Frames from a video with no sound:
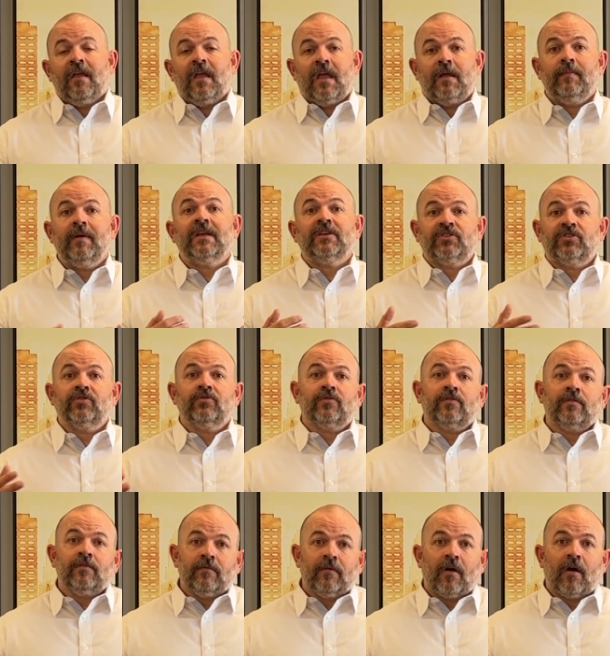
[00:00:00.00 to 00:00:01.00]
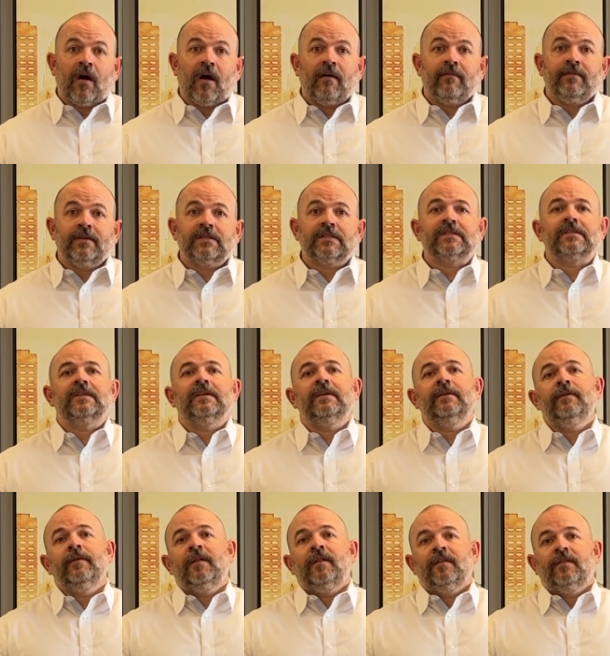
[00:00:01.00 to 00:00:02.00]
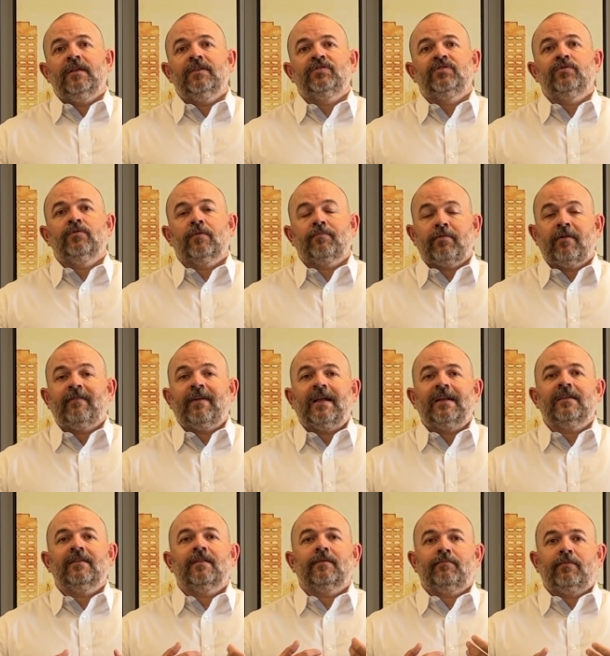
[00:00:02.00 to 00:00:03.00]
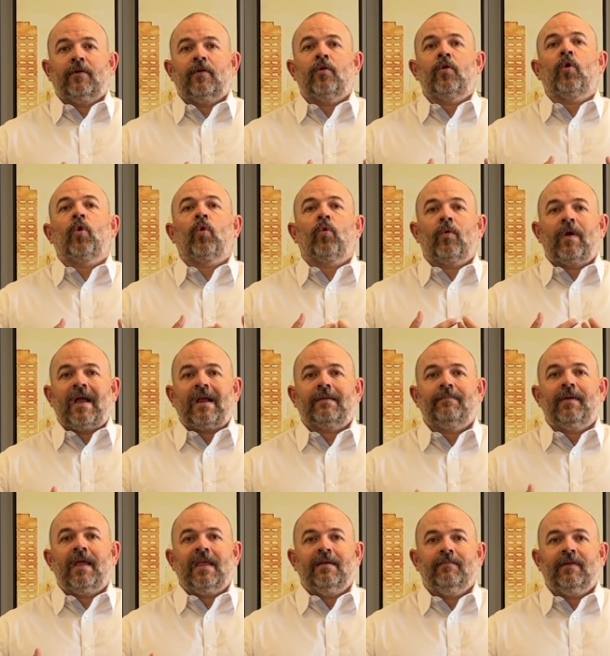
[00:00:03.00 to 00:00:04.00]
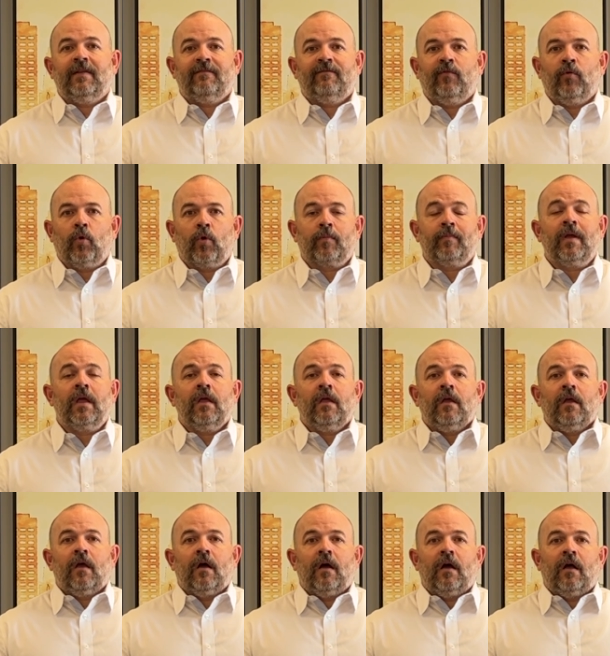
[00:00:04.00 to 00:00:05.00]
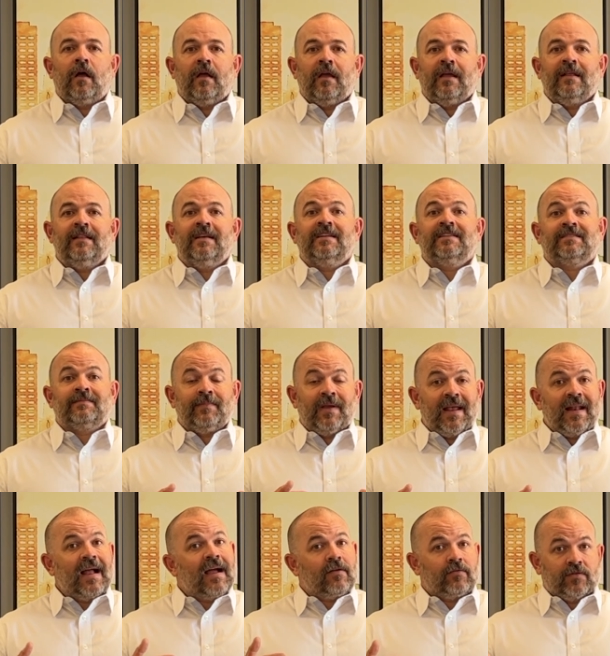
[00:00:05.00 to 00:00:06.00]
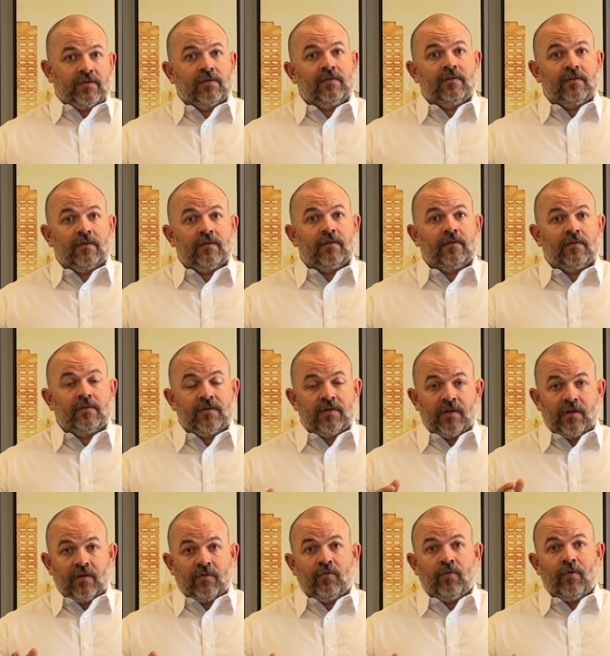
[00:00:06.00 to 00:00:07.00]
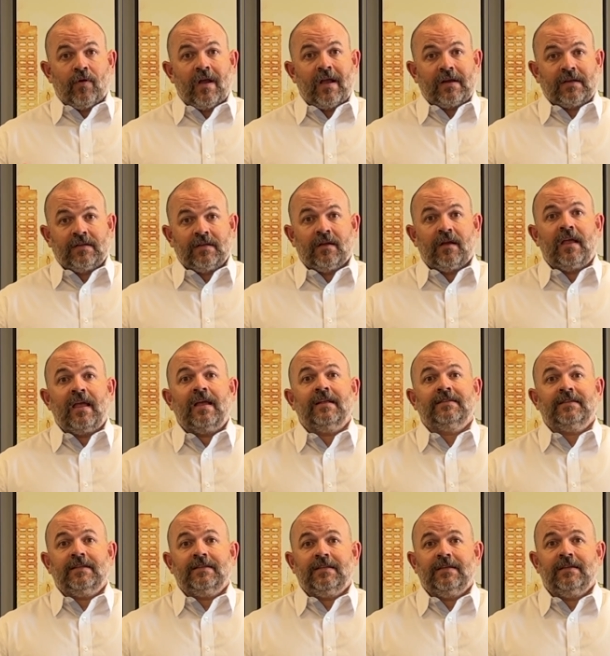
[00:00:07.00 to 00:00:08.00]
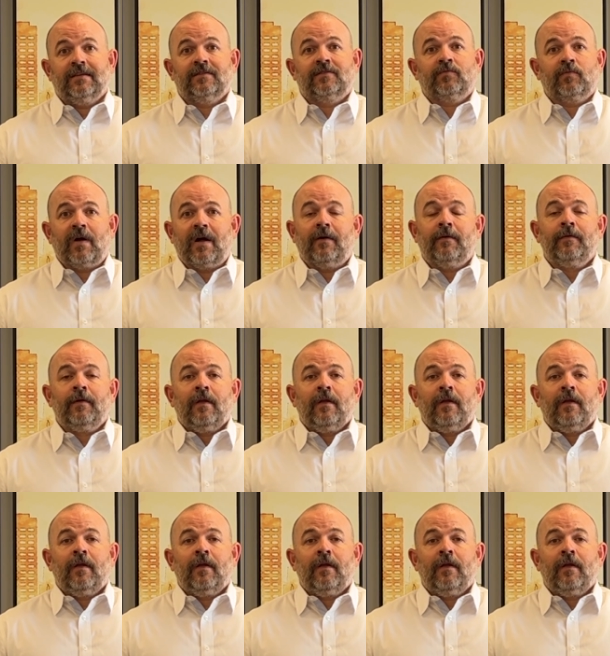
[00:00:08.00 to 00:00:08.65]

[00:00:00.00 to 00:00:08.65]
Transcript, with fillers: And make sure, obviously, that you are providing the correct payment form uh, and that it's made out to the, to the correct entity as well.